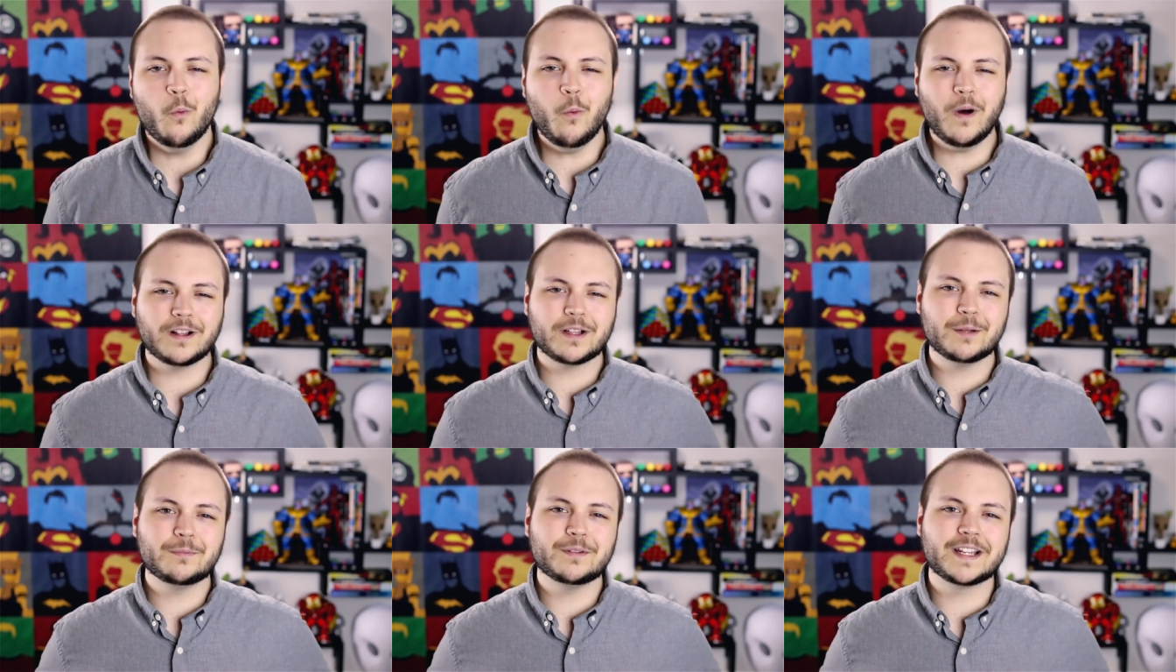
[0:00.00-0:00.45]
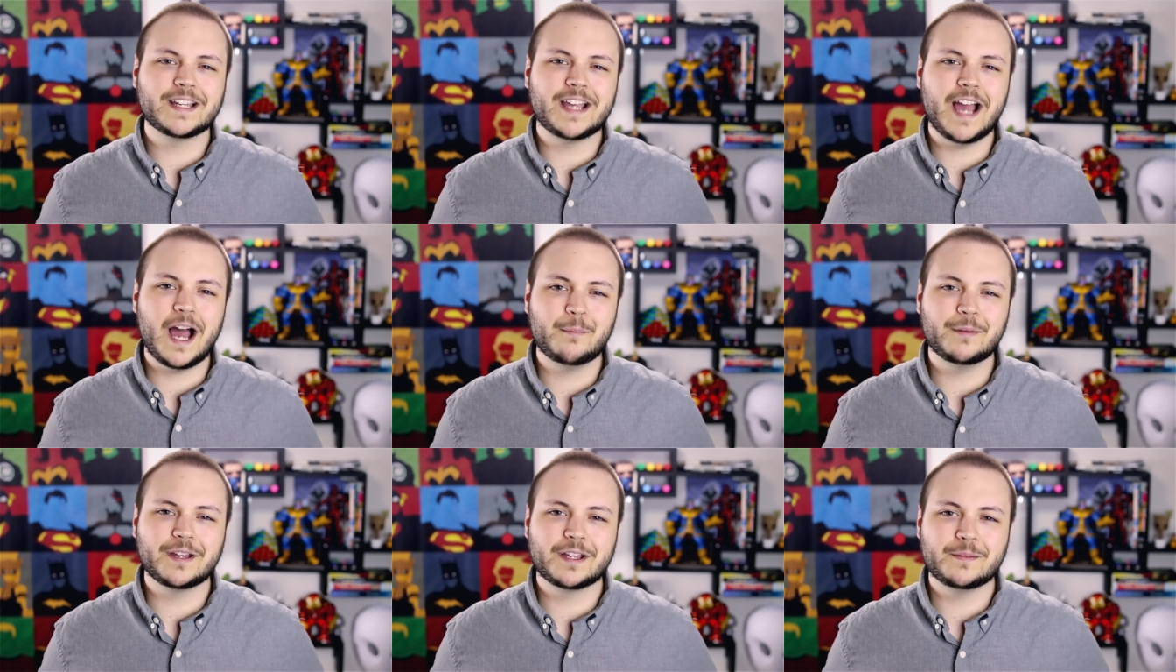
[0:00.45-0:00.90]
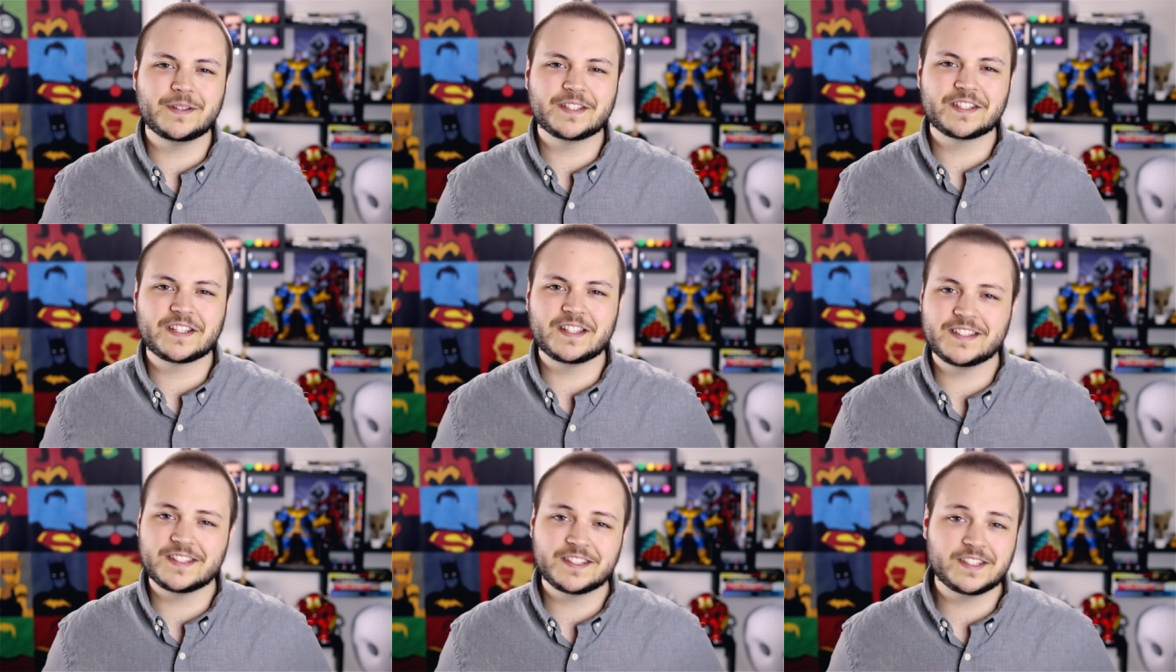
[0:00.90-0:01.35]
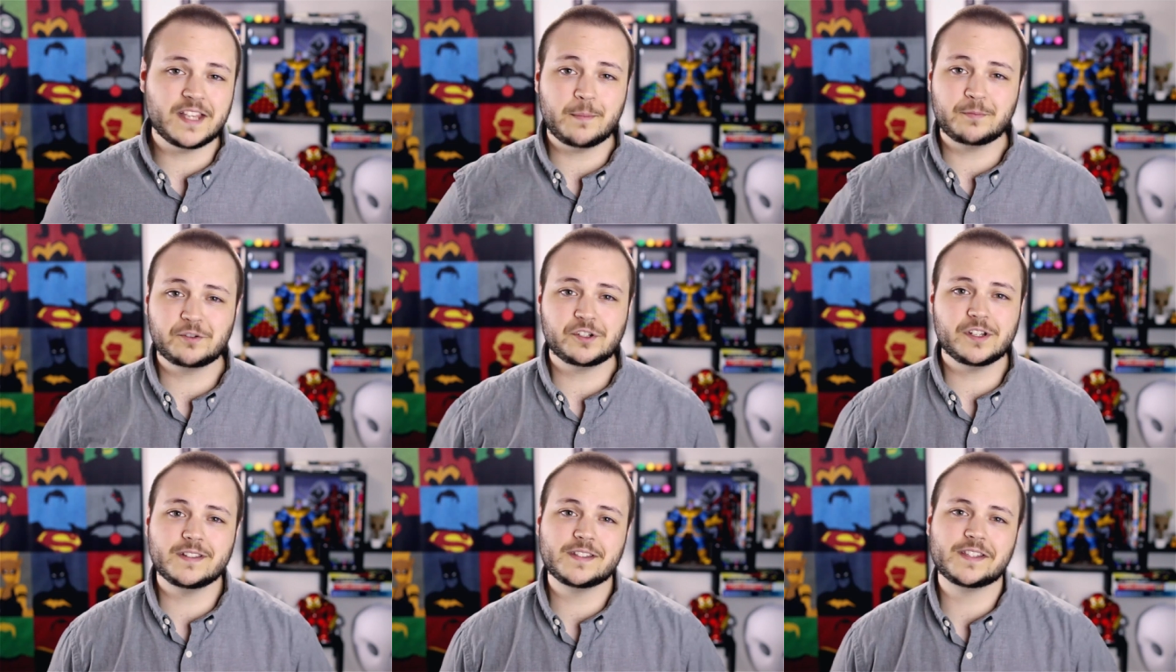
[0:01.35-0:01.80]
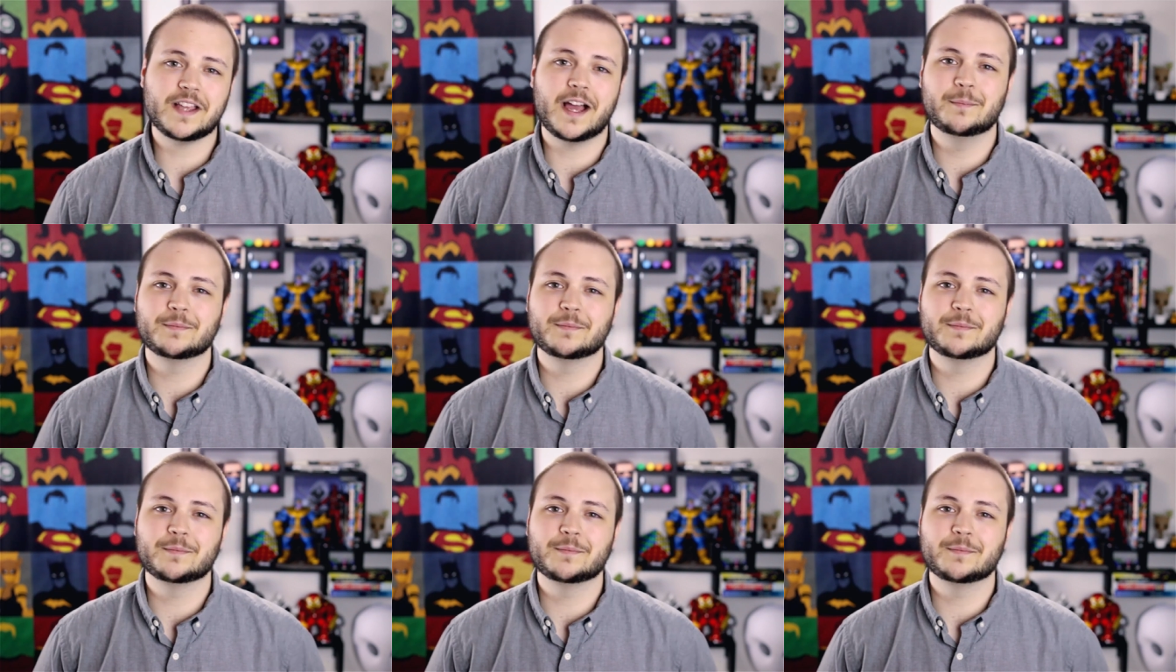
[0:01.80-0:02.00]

Welcome to Comic Misconceptions.